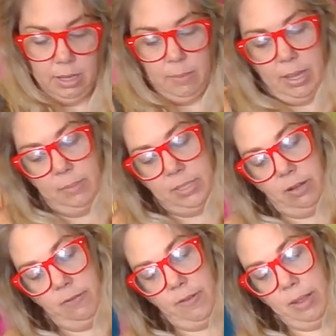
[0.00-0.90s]
he made
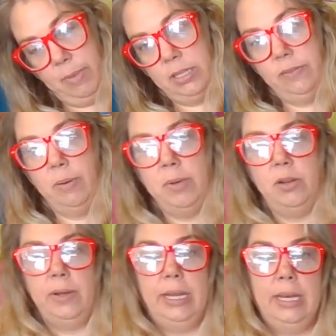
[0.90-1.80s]
himself famous from
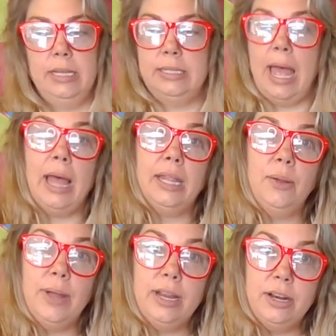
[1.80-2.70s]
doing
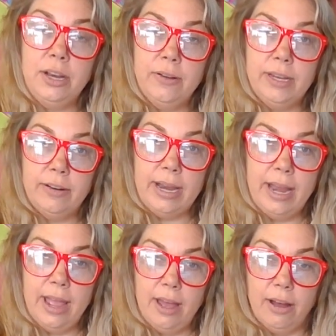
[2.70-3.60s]
exactly what you're doing right
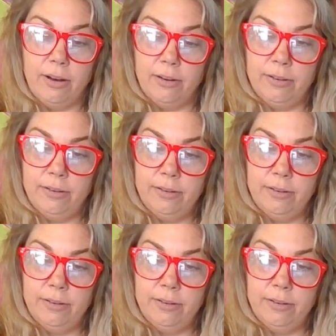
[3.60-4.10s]
now.